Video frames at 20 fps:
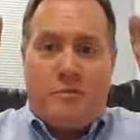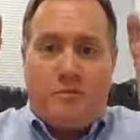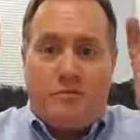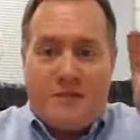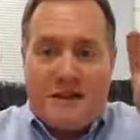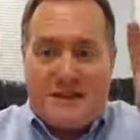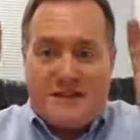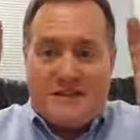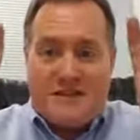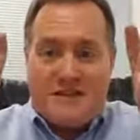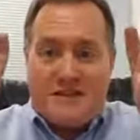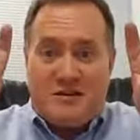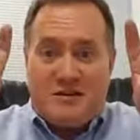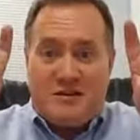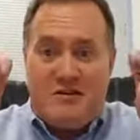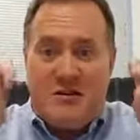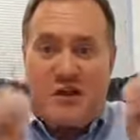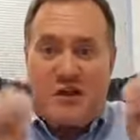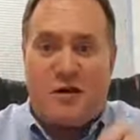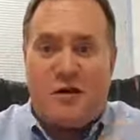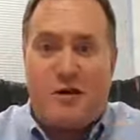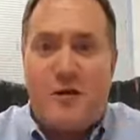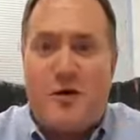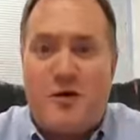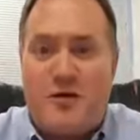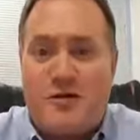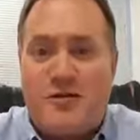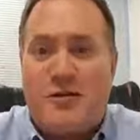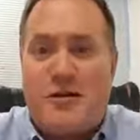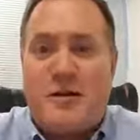gets the little finger
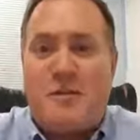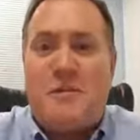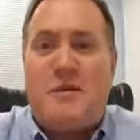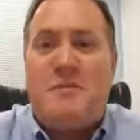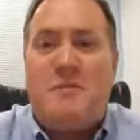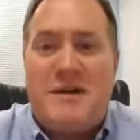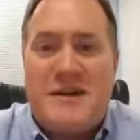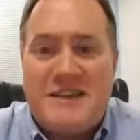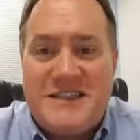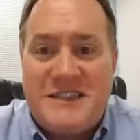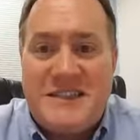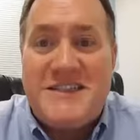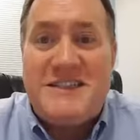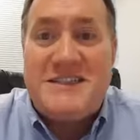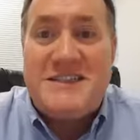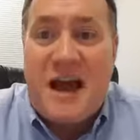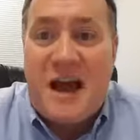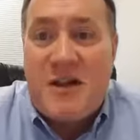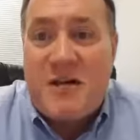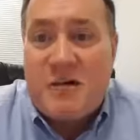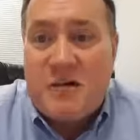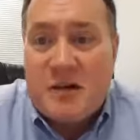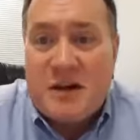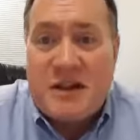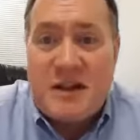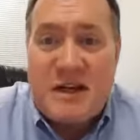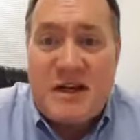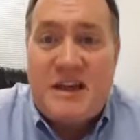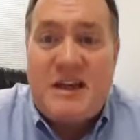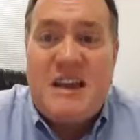quote treatment because it's not
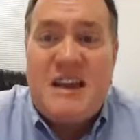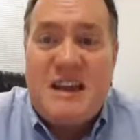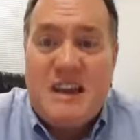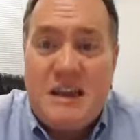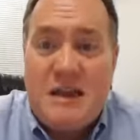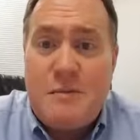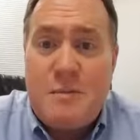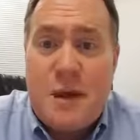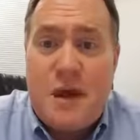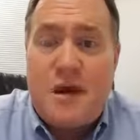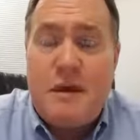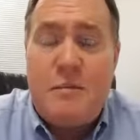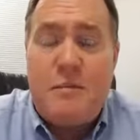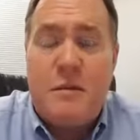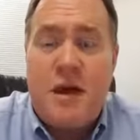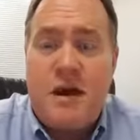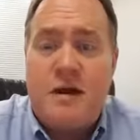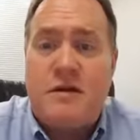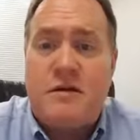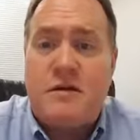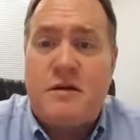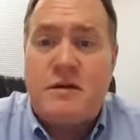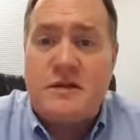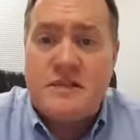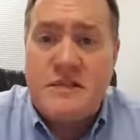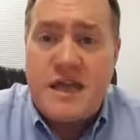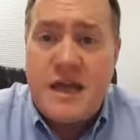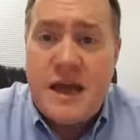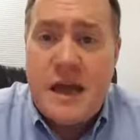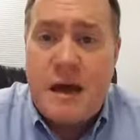really an independent medical
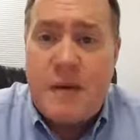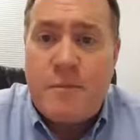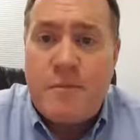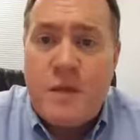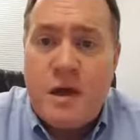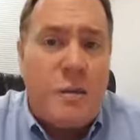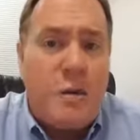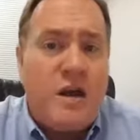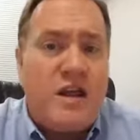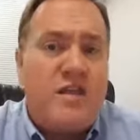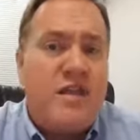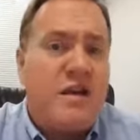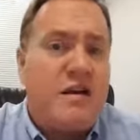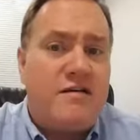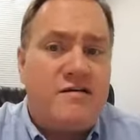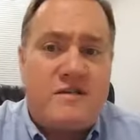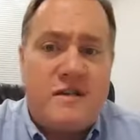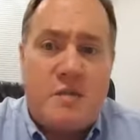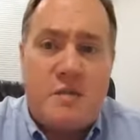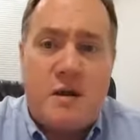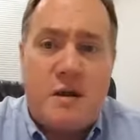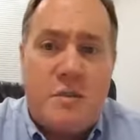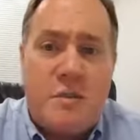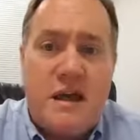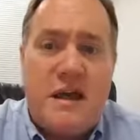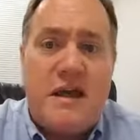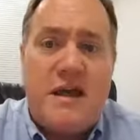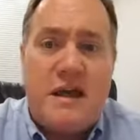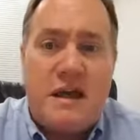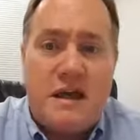exam. When you think of something
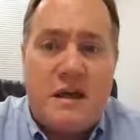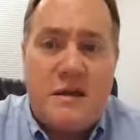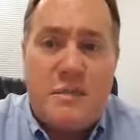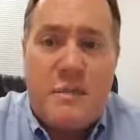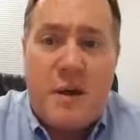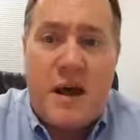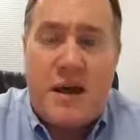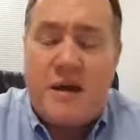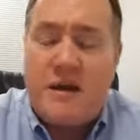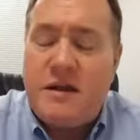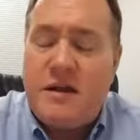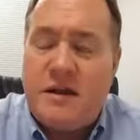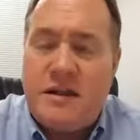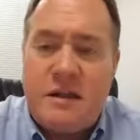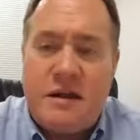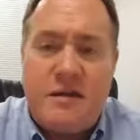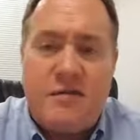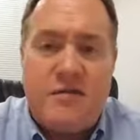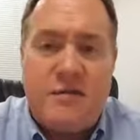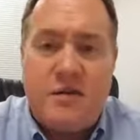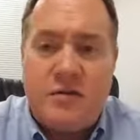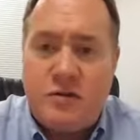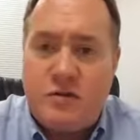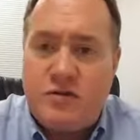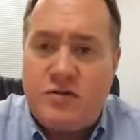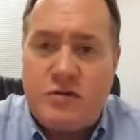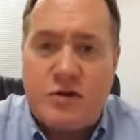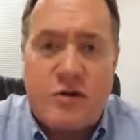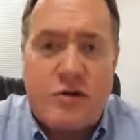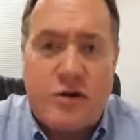being independent, you think of a
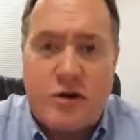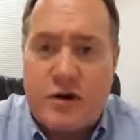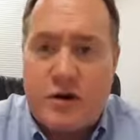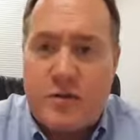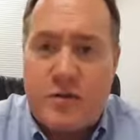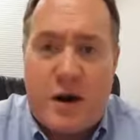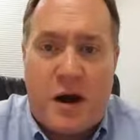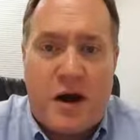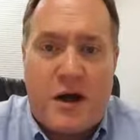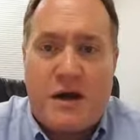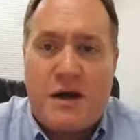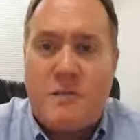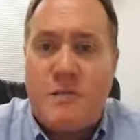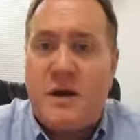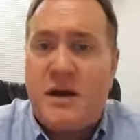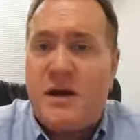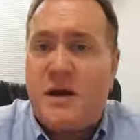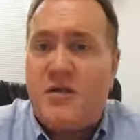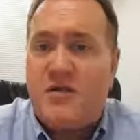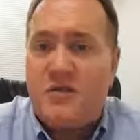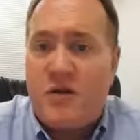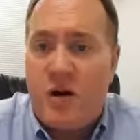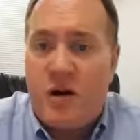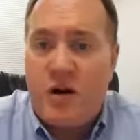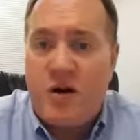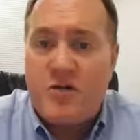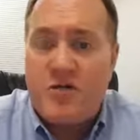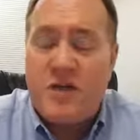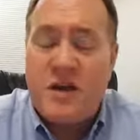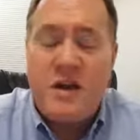neutral third party being
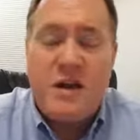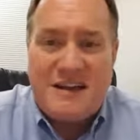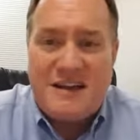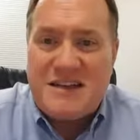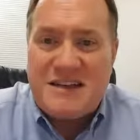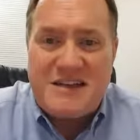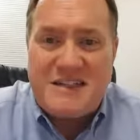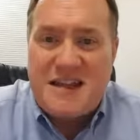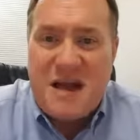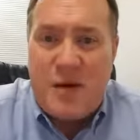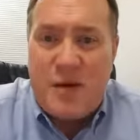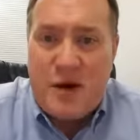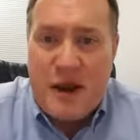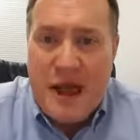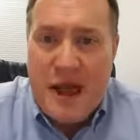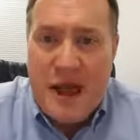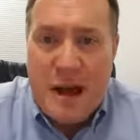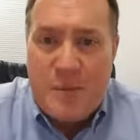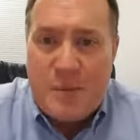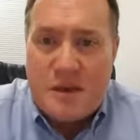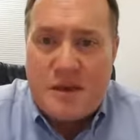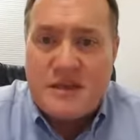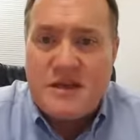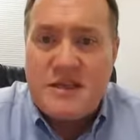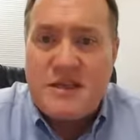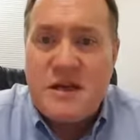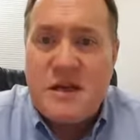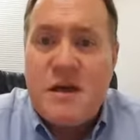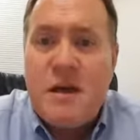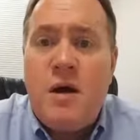involved. It's not what
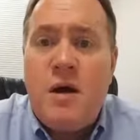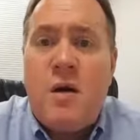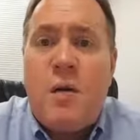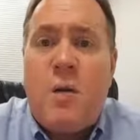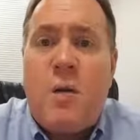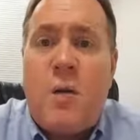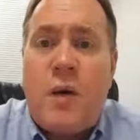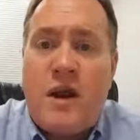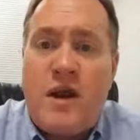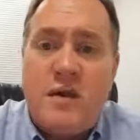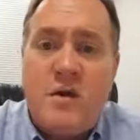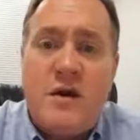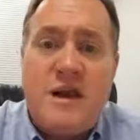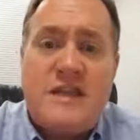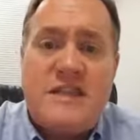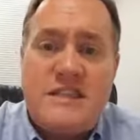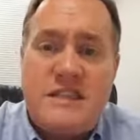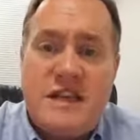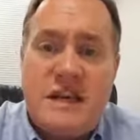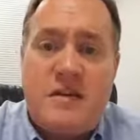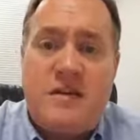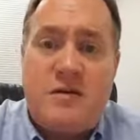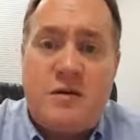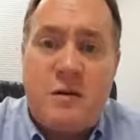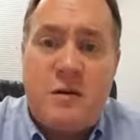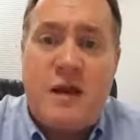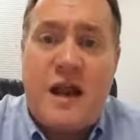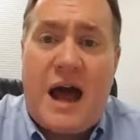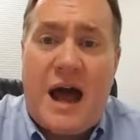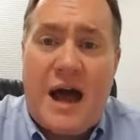happens. When you get sent to
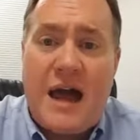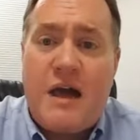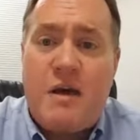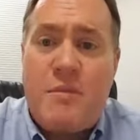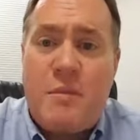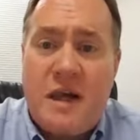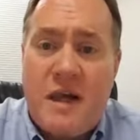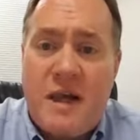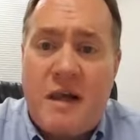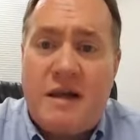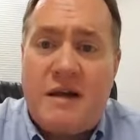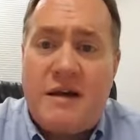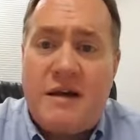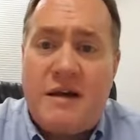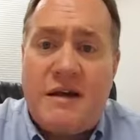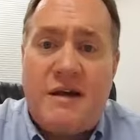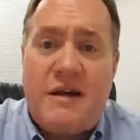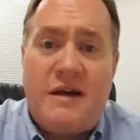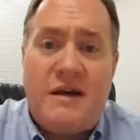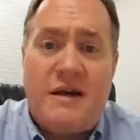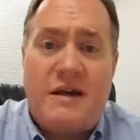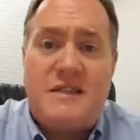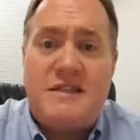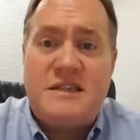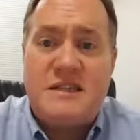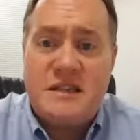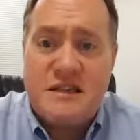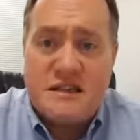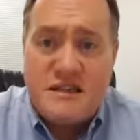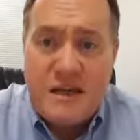an IME, it's
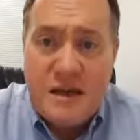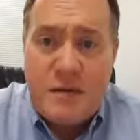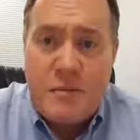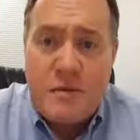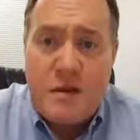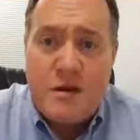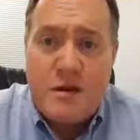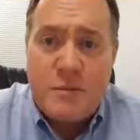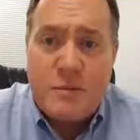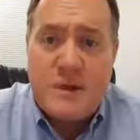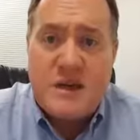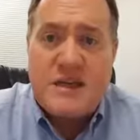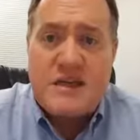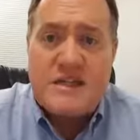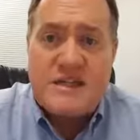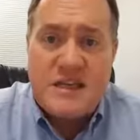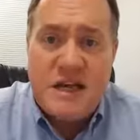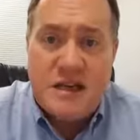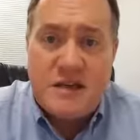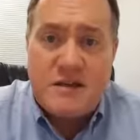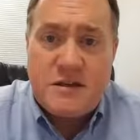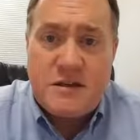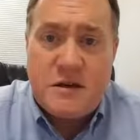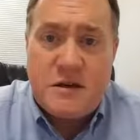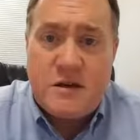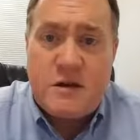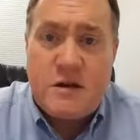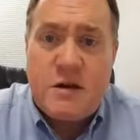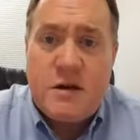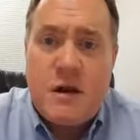an exam that you're being sent
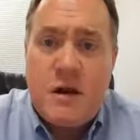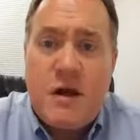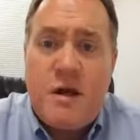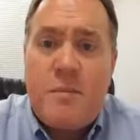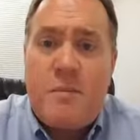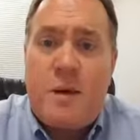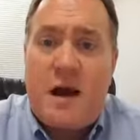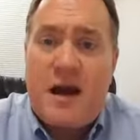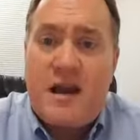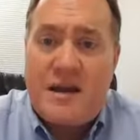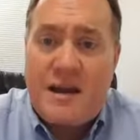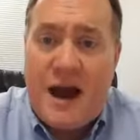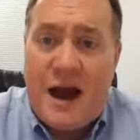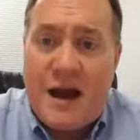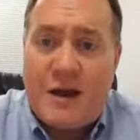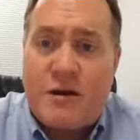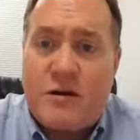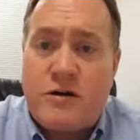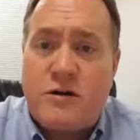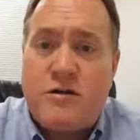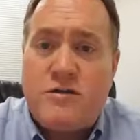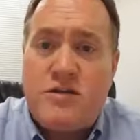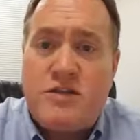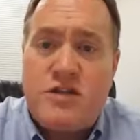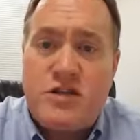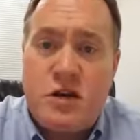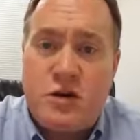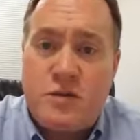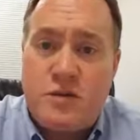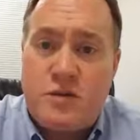to by a doctor who's
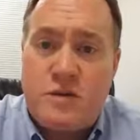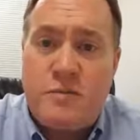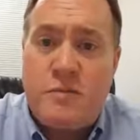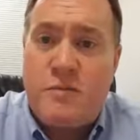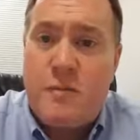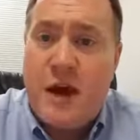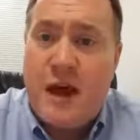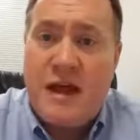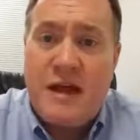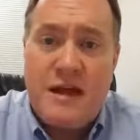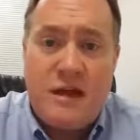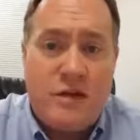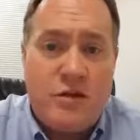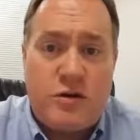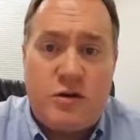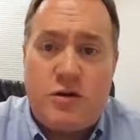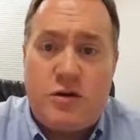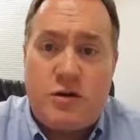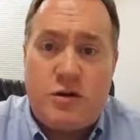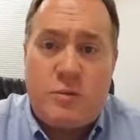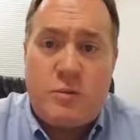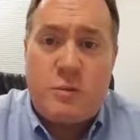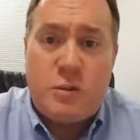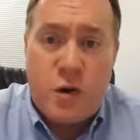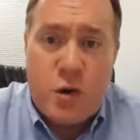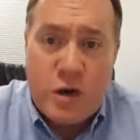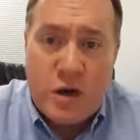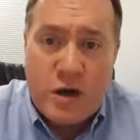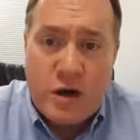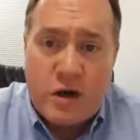chosen by either your
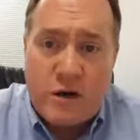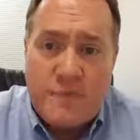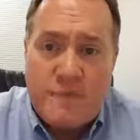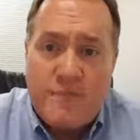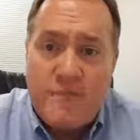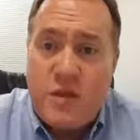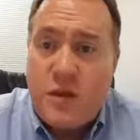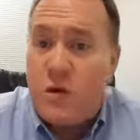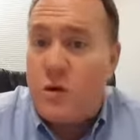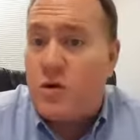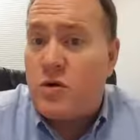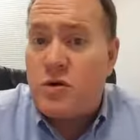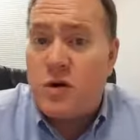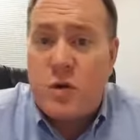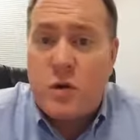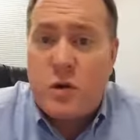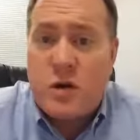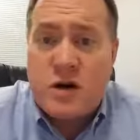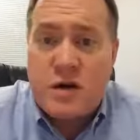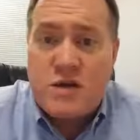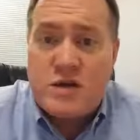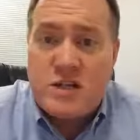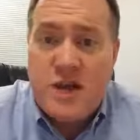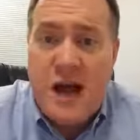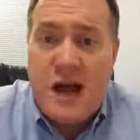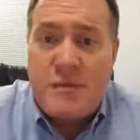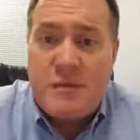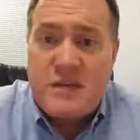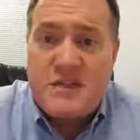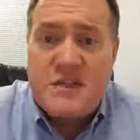employer or their workers'
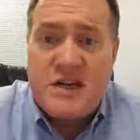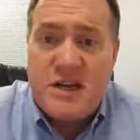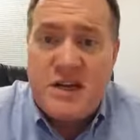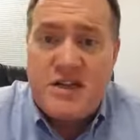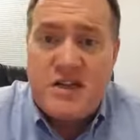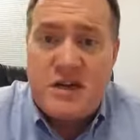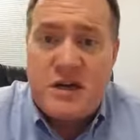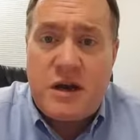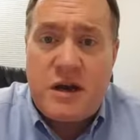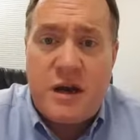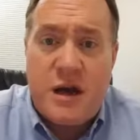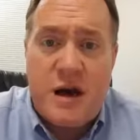compensation